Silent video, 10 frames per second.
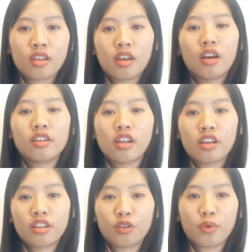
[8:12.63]

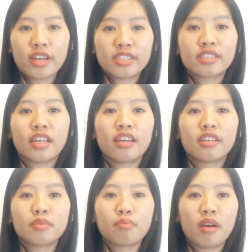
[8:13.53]
Another way
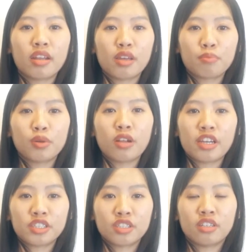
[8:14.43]
is
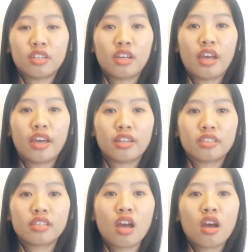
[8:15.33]
manipulation
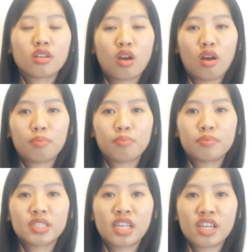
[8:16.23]
and
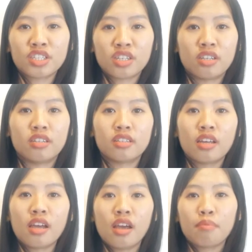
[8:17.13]
cooptation.
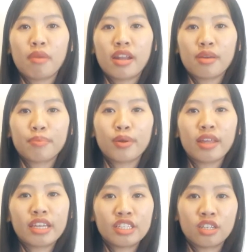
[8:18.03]

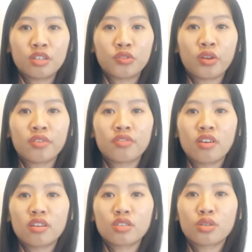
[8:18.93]
Manipulation
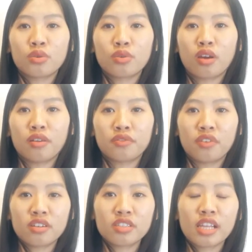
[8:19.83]
refers to
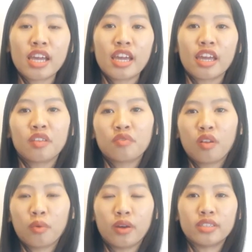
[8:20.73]
convert,
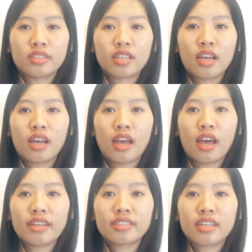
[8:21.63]
influence,
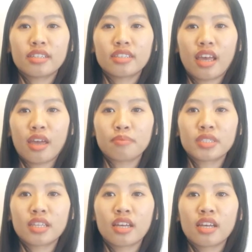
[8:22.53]
at times